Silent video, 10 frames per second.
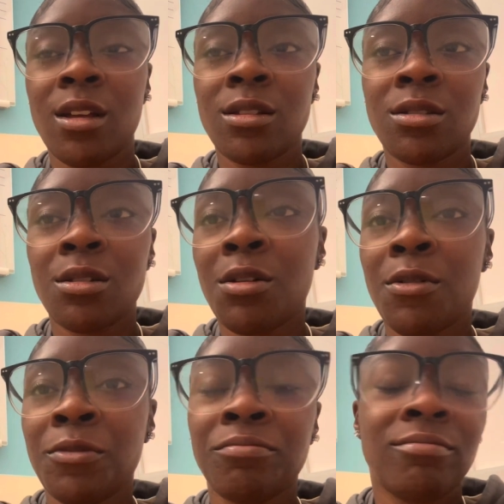
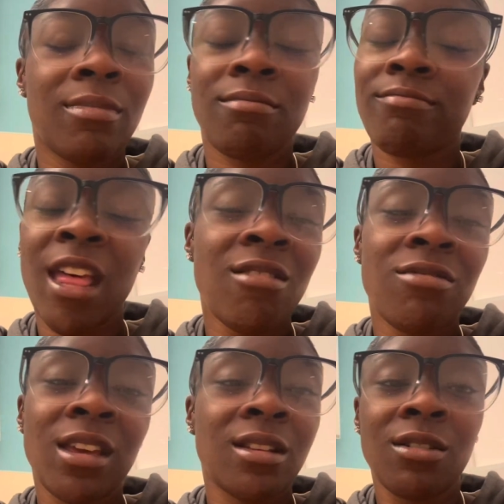So I don't
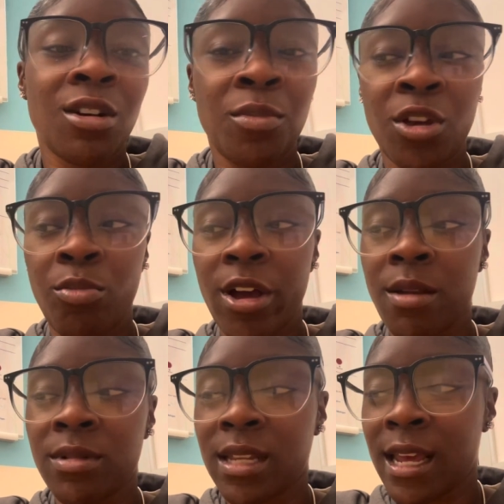think it's gonna be a problem
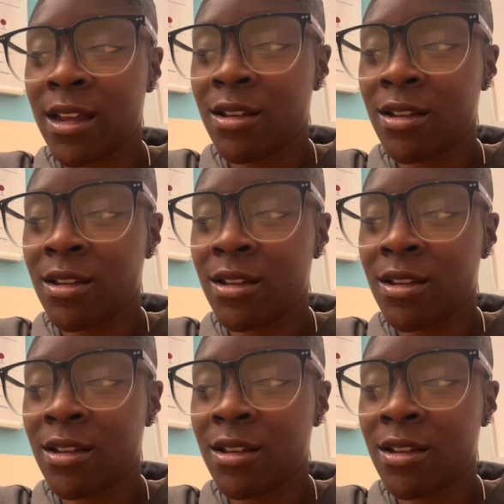today.